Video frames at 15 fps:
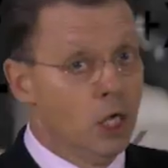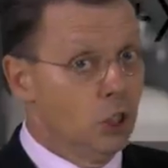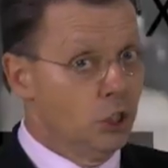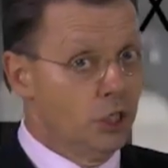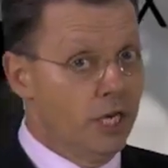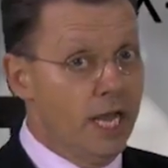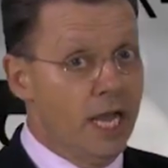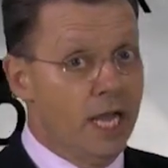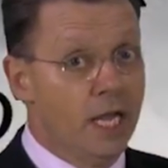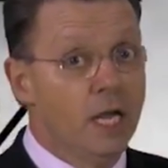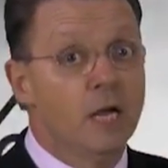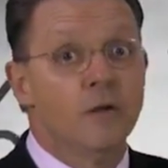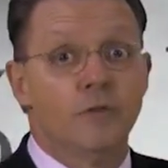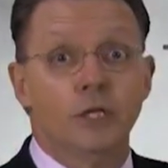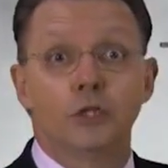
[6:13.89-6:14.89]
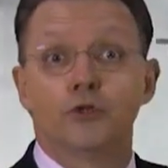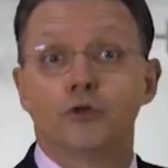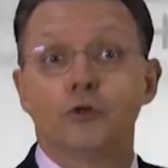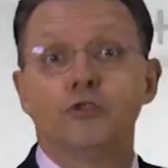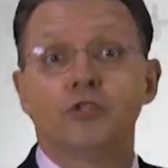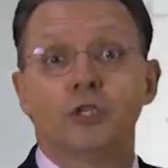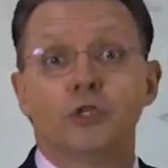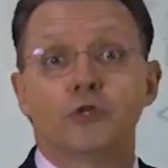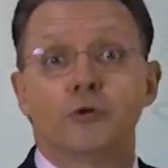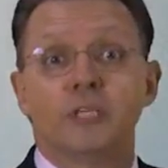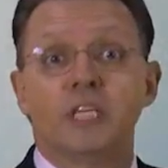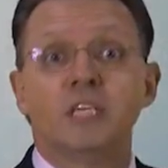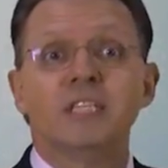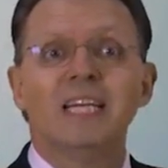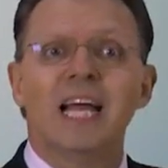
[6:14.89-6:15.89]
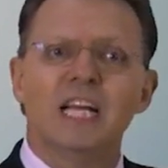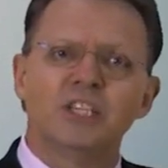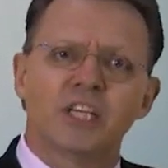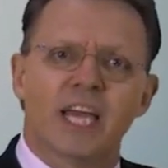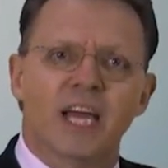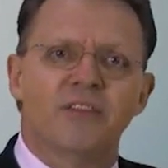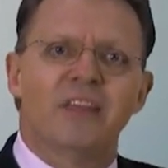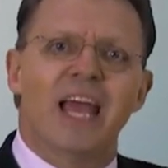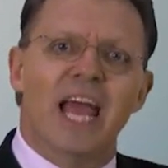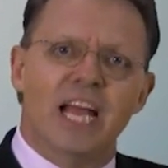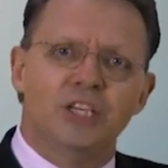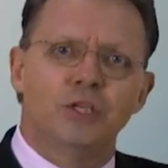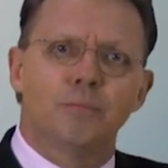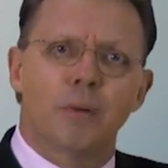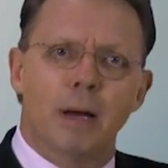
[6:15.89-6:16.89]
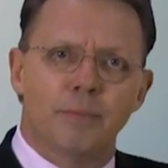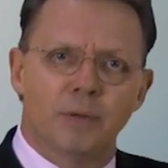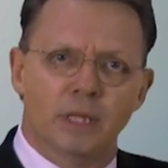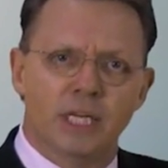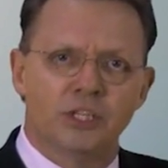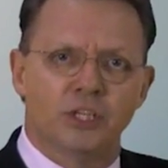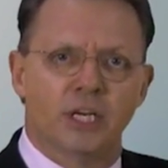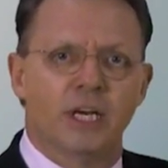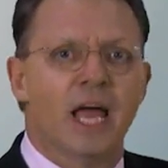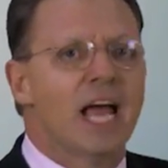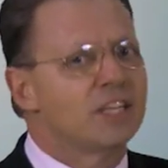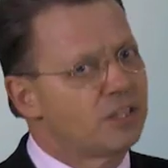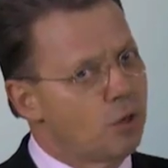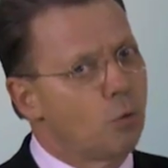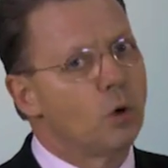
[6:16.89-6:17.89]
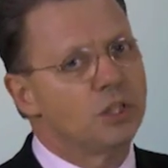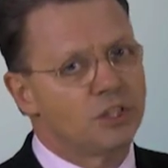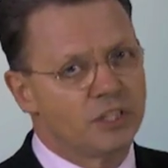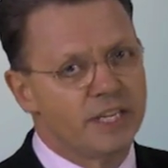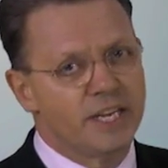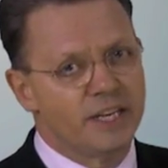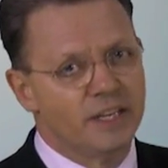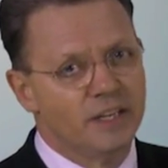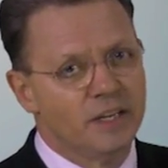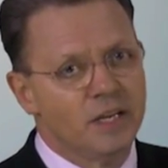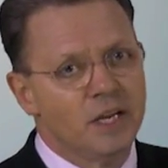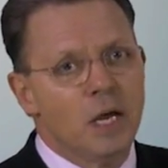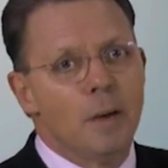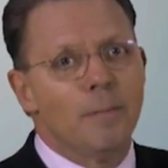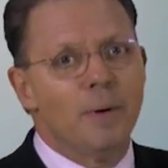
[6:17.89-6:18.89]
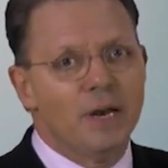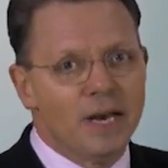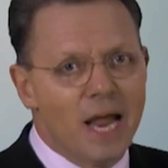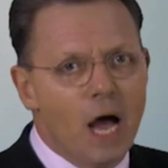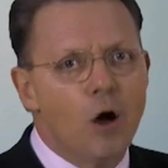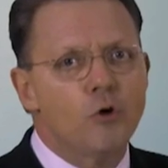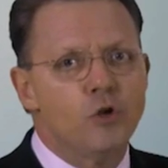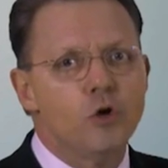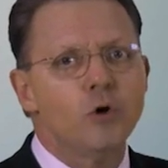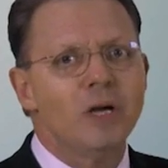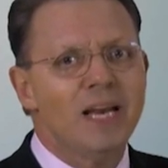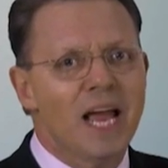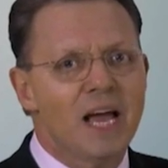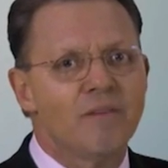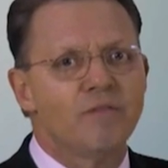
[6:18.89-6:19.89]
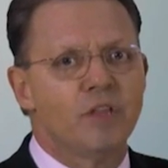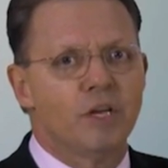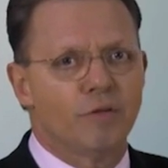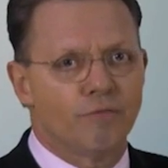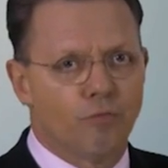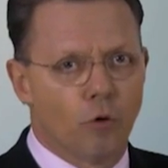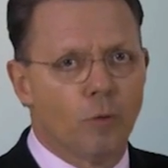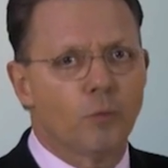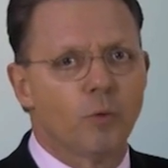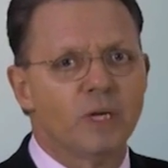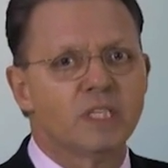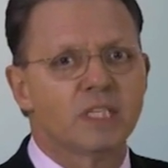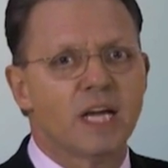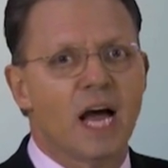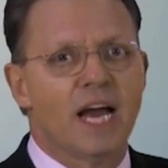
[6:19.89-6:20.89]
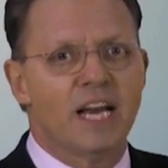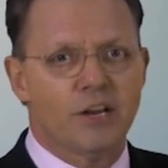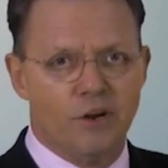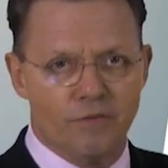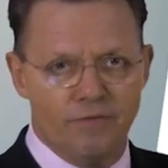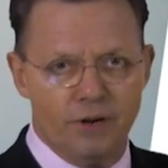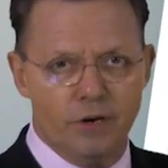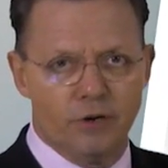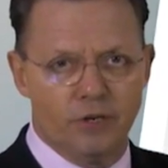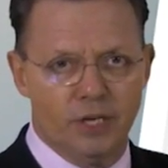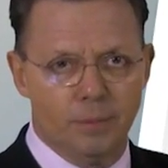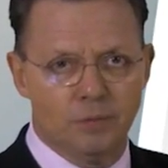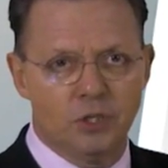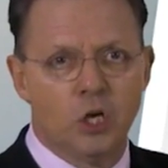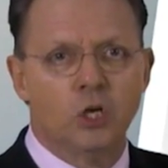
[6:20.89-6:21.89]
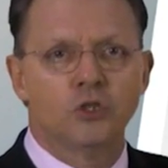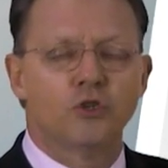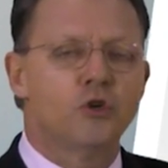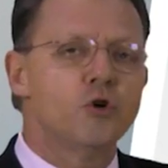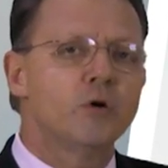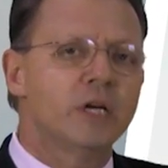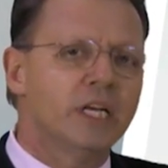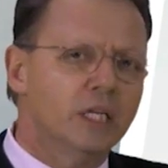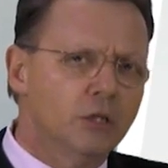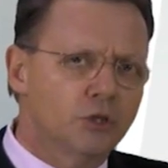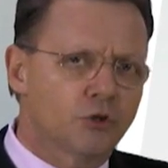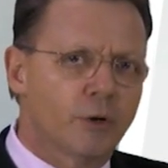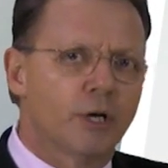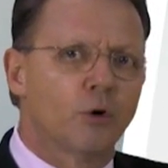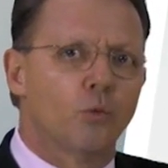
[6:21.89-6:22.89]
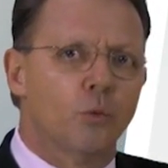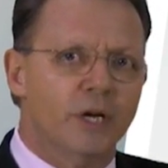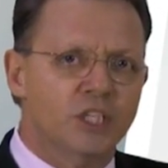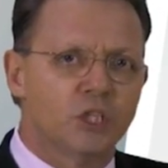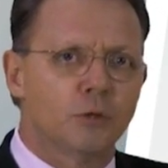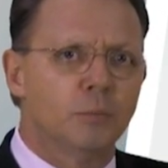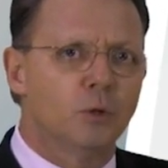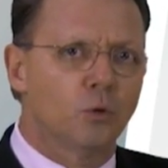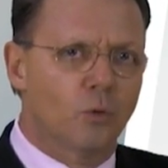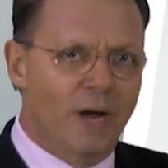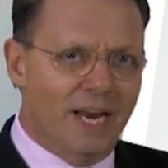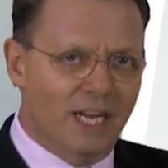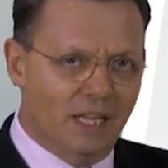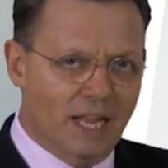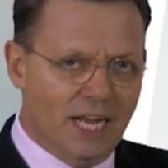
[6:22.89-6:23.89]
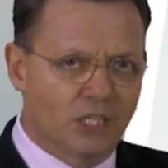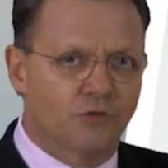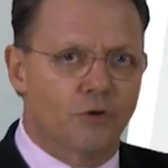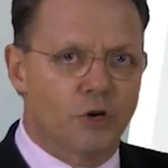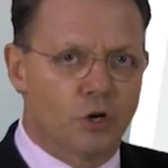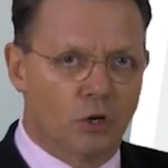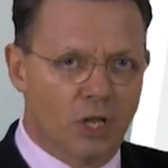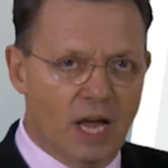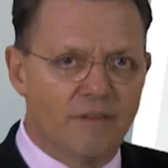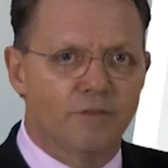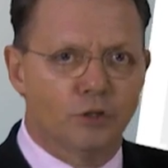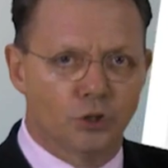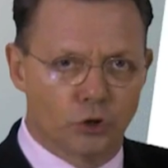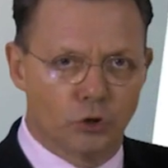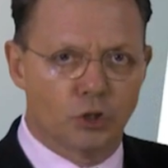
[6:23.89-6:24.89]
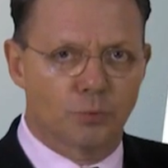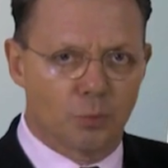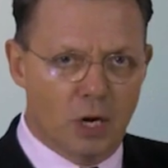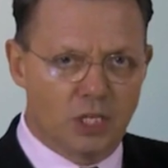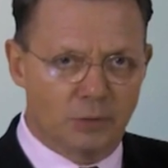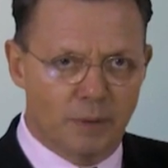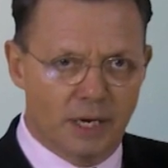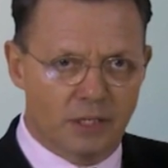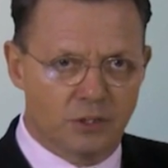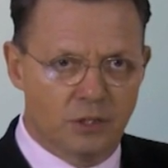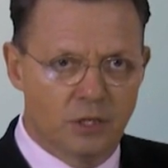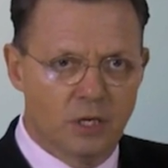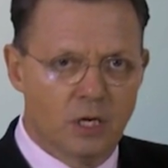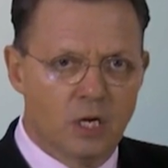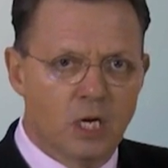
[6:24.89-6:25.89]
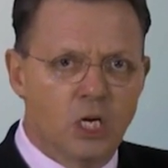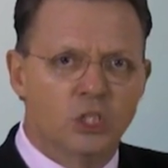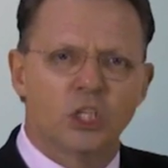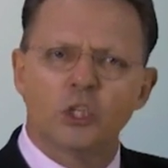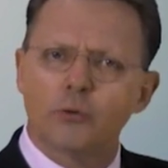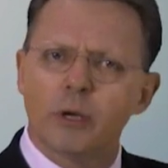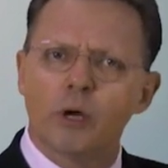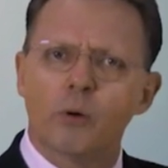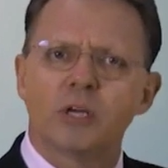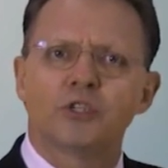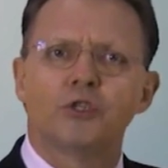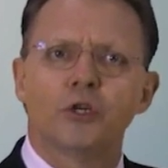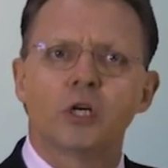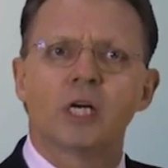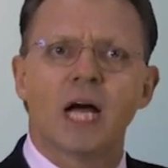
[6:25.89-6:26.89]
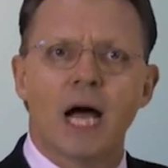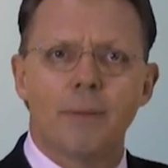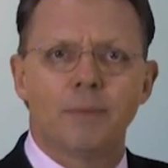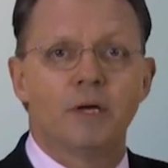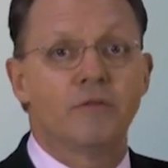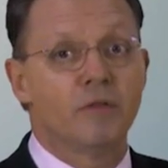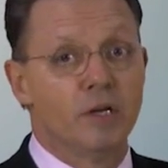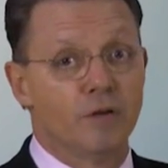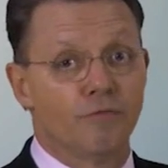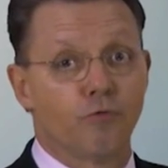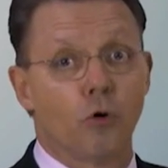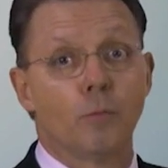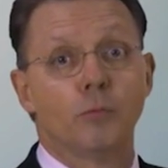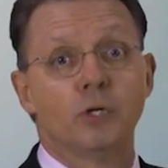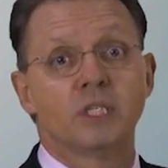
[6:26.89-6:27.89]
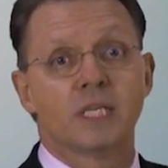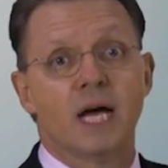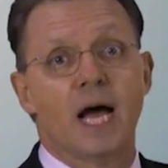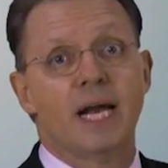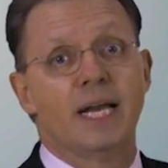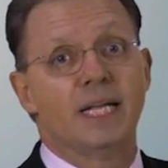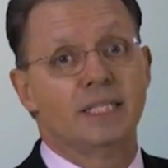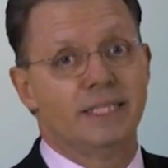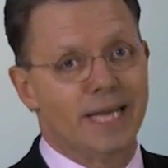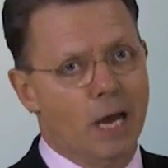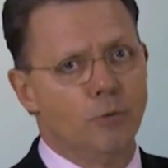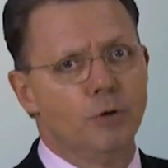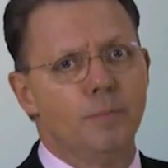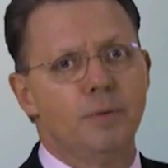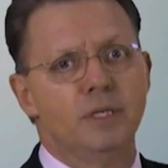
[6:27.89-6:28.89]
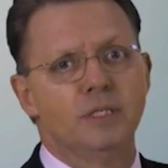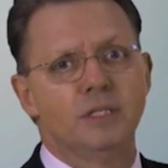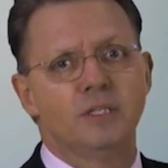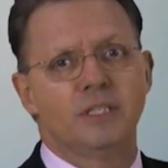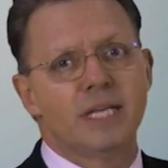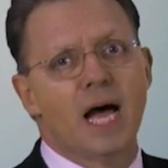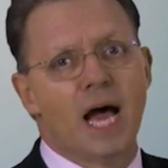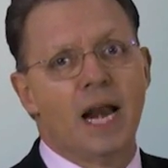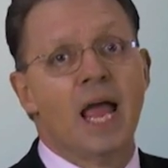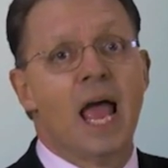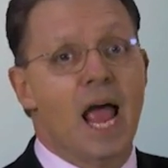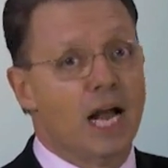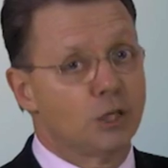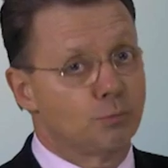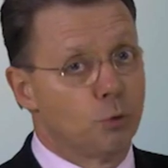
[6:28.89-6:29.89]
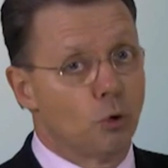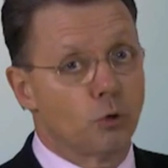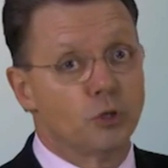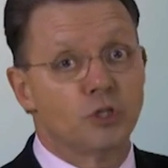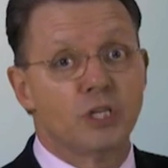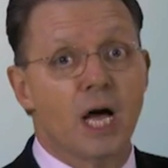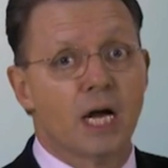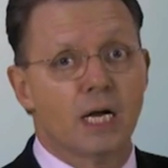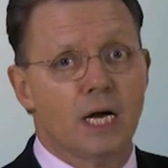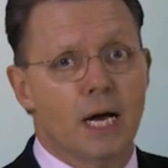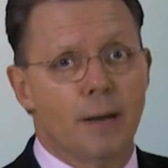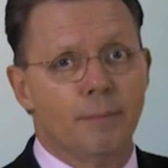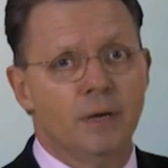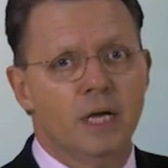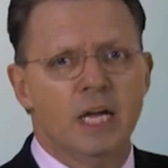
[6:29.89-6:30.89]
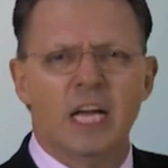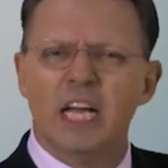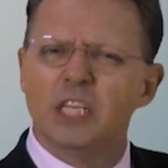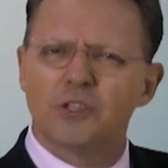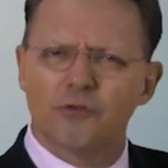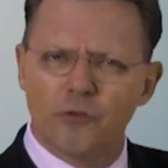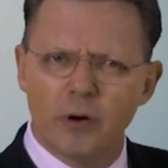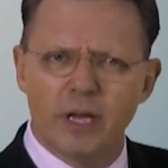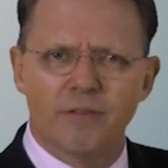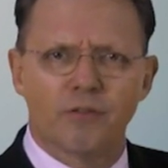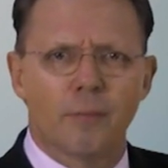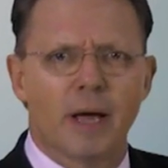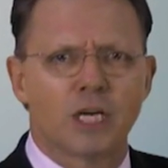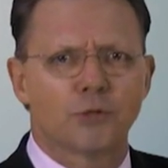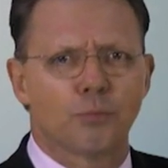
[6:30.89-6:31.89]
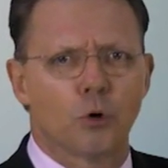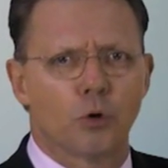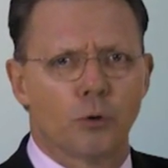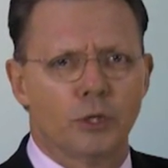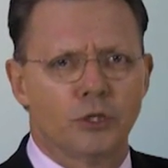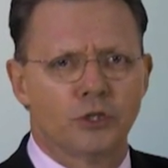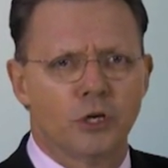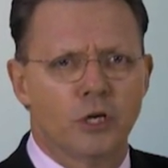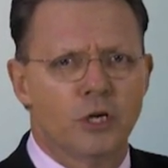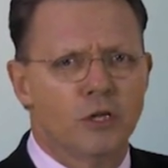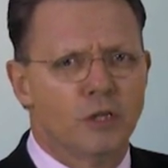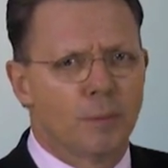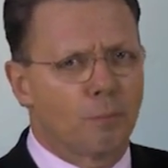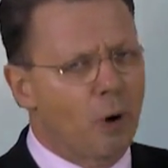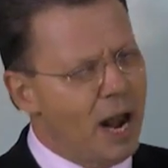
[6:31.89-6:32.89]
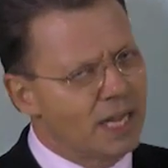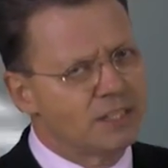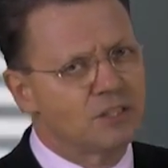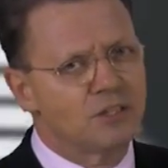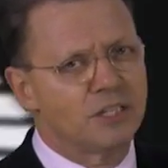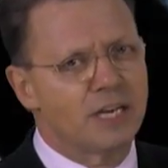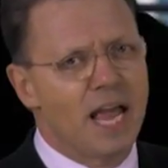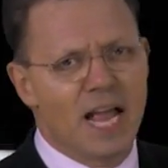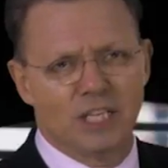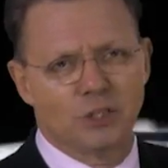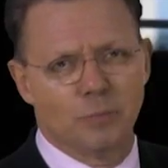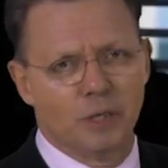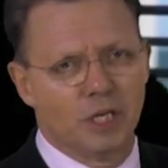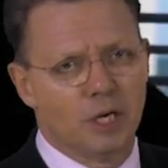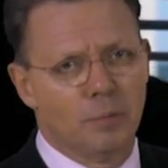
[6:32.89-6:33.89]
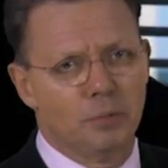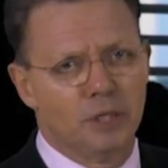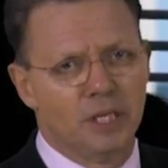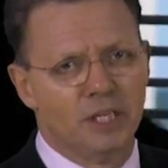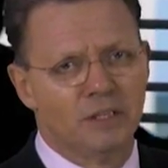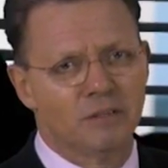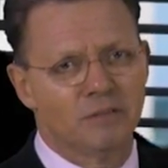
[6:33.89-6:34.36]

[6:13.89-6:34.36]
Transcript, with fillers: Today, the insurance industry doesn't educate the agent population as they once did. But now you can have the informed risk guide at your fingertips so you can illustrate a reasonable rate class for your life insurance prospects. Just request your copy of the Informed Risk Guide at downtobusiness.ashbrokerage.com. It's free from Ash Brokerage, the practice enhancement company.